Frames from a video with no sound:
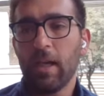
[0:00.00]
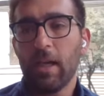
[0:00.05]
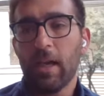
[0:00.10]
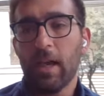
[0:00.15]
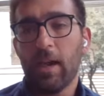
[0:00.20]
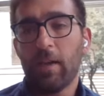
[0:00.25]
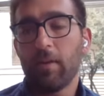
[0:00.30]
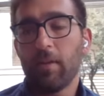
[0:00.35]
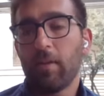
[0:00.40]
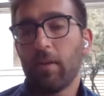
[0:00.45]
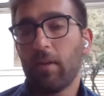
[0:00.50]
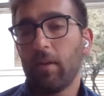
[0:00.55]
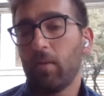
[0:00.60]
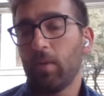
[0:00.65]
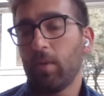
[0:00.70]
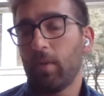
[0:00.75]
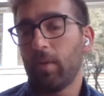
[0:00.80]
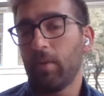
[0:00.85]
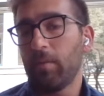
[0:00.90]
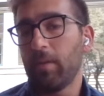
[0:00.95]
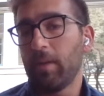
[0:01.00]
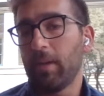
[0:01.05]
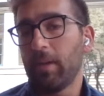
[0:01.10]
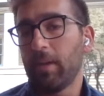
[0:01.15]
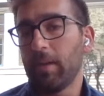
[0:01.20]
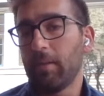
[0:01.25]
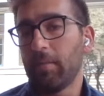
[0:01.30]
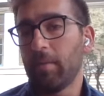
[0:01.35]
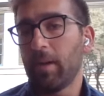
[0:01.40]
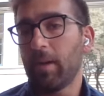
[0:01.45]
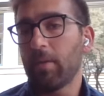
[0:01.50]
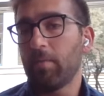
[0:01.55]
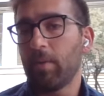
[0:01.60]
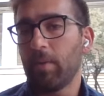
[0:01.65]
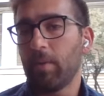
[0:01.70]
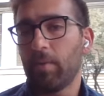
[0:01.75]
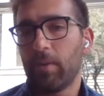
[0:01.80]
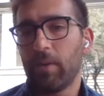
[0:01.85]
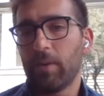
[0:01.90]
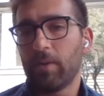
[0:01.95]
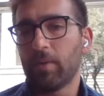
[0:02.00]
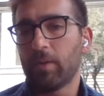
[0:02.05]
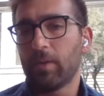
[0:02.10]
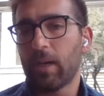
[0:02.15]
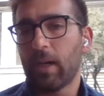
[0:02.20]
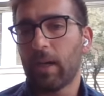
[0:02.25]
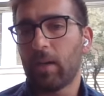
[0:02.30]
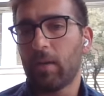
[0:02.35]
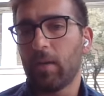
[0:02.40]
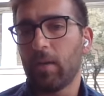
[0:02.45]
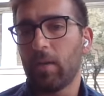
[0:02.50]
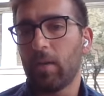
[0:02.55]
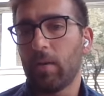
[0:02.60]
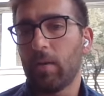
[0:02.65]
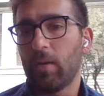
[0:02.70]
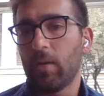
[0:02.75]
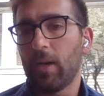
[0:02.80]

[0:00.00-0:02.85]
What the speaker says: and they will be better prepared to tackle